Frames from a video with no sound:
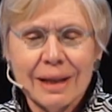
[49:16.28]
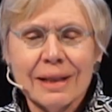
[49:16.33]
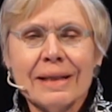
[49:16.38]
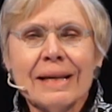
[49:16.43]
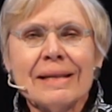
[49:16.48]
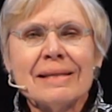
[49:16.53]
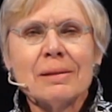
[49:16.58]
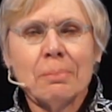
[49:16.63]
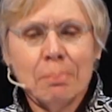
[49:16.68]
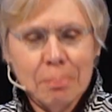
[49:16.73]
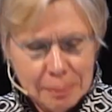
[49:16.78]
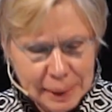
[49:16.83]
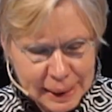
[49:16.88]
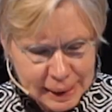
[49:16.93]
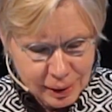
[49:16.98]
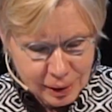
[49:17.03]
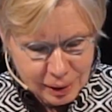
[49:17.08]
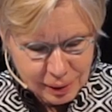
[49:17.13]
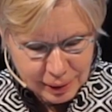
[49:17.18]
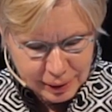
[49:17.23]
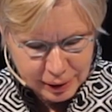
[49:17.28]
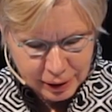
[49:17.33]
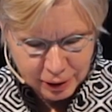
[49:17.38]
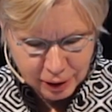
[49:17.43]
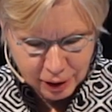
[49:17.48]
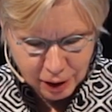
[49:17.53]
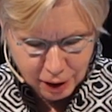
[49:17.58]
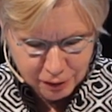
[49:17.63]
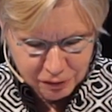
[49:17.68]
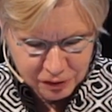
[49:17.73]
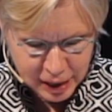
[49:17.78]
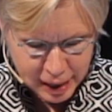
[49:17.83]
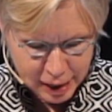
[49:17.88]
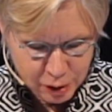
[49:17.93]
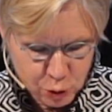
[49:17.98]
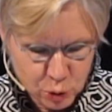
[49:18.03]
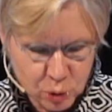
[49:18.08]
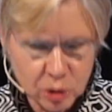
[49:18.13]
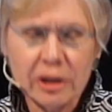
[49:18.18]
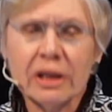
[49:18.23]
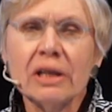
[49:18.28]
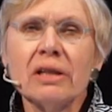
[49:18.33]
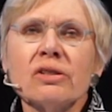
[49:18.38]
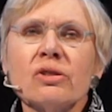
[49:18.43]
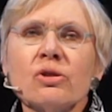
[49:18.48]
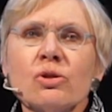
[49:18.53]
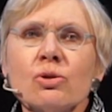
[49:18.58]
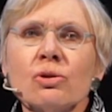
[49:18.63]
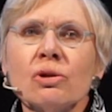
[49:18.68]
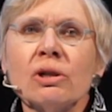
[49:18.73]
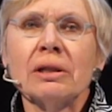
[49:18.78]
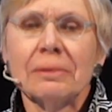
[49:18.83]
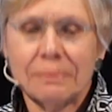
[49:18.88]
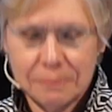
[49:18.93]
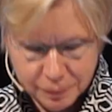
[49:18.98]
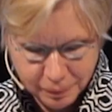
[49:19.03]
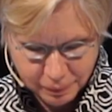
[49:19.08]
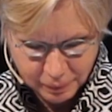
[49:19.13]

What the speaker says: This mingling of natural history